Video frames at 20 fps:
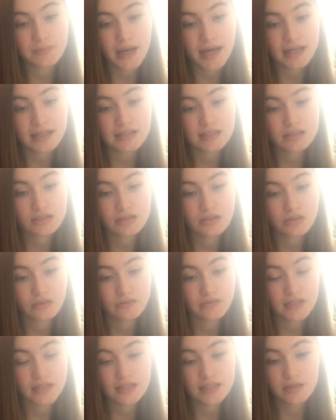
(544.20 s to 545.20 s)
back into
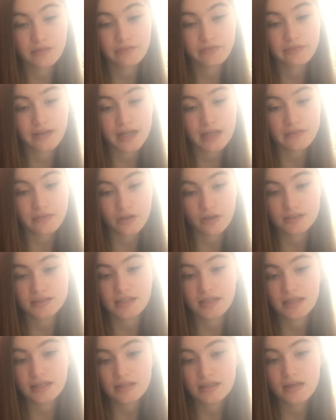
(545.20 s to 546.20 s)
vanadium 5
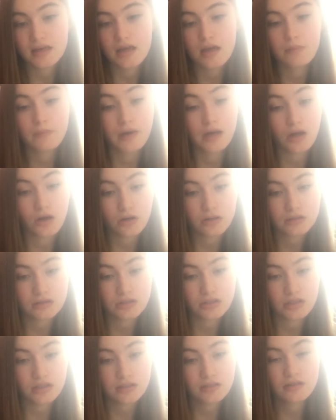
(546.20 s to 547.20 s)
oxide by
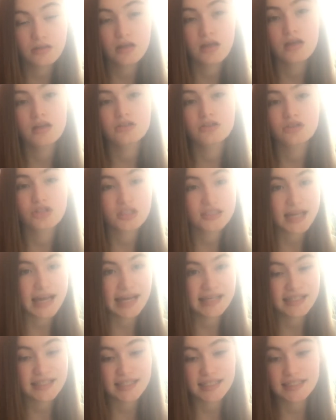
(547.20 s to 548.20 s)
oxygen. So you just
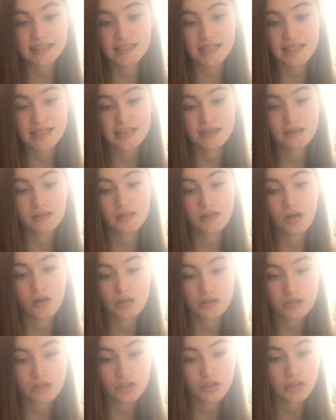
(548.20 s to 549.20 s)
add excess
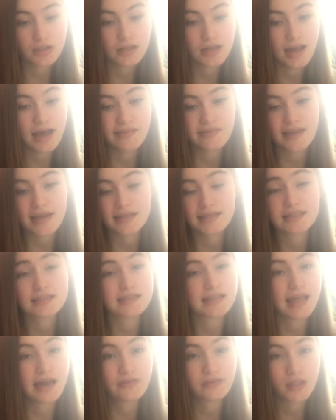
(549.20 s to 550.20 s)
oxygen and then it's
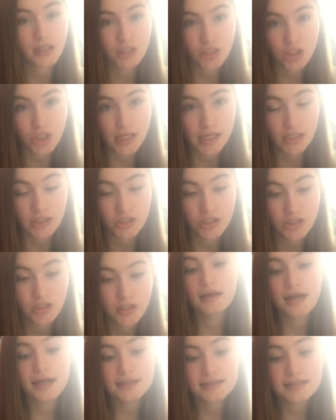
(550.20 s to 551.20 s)
left unchanged.
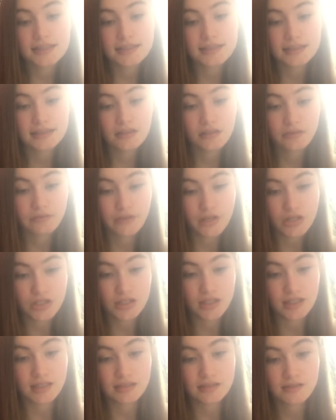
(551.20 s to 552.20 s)
Catalytic
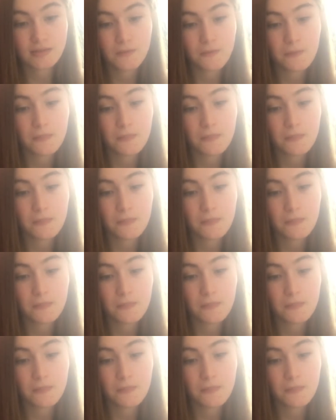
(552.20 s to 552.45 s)
converters.